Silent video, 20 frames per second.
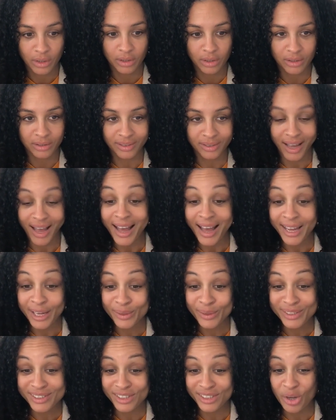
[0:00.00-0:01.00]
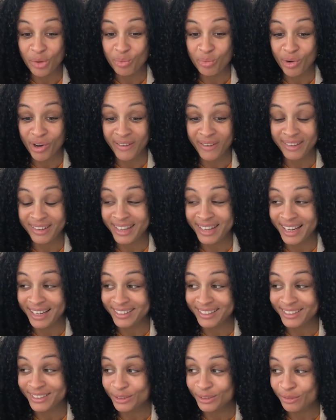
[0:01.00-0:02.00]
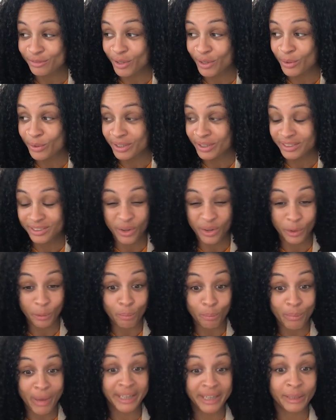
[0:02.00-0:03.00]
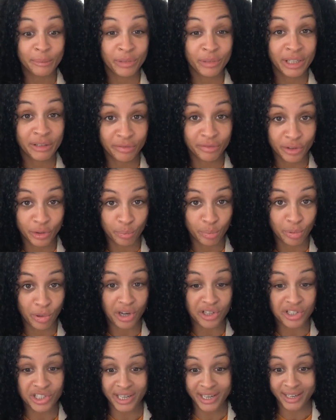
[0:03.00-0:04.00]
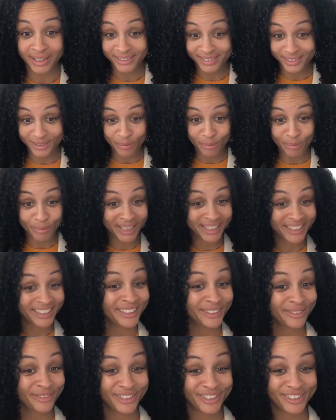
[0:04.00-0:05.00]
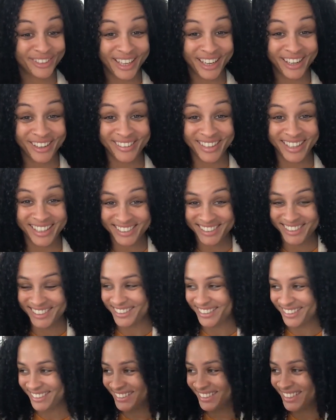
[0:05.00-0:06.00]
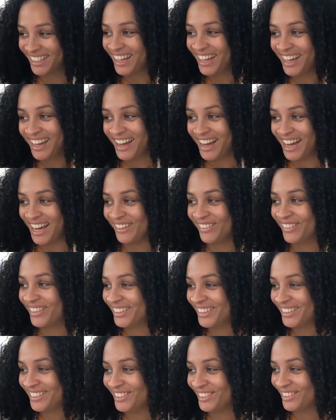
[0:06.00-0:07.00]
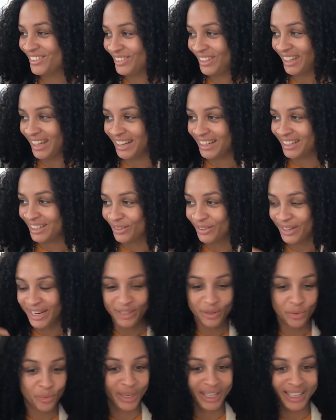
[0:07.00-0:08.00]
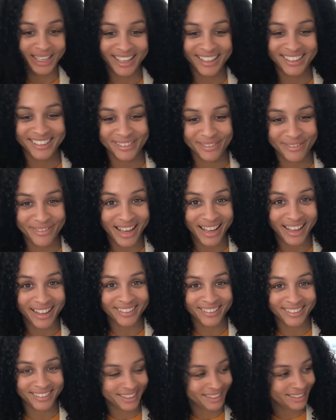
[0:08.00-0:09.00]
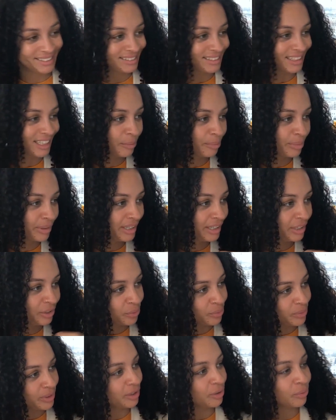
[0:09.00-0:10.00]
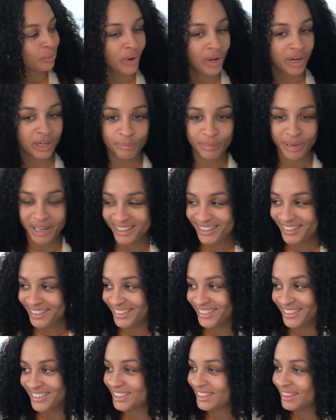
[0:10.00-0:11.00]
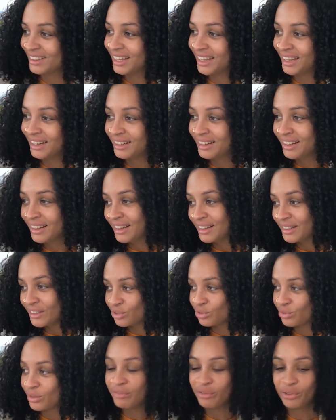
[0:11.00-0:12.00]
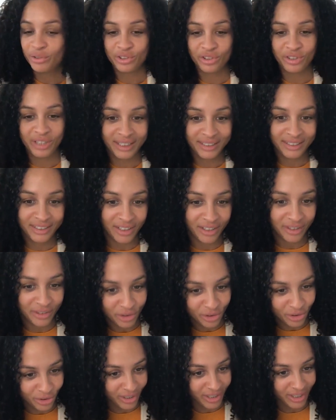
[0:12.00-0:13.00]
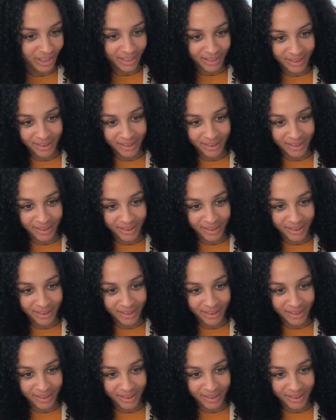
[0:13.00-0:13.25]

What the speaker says: Because I was someone that could focus on many different projects, many different directions. I wanted to create a weekend event and then set up a new one-on-one package and then travel to that country.